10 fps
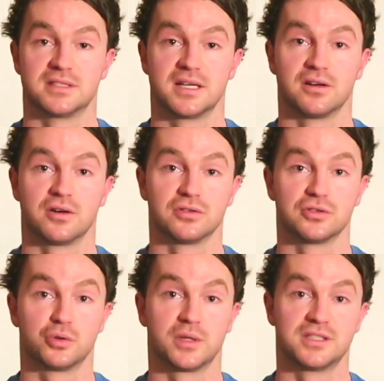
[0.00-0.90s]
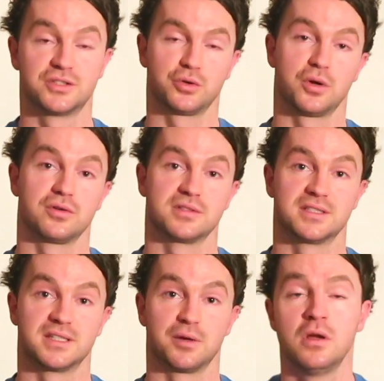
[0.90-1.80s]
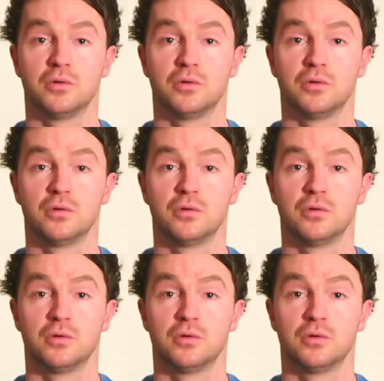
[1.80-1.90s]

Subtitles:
day or other 22 hours a day.